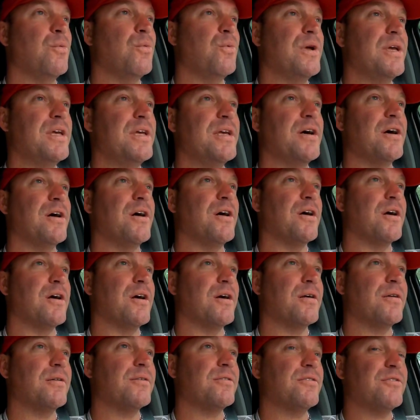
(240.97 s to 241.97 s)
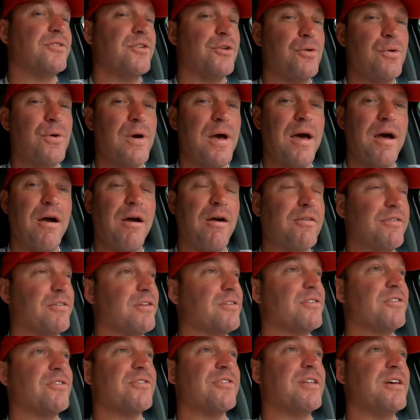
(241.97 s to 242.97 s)
we are two hours.
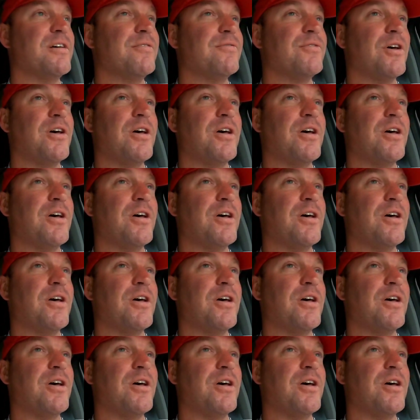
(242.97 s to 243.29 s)
I just left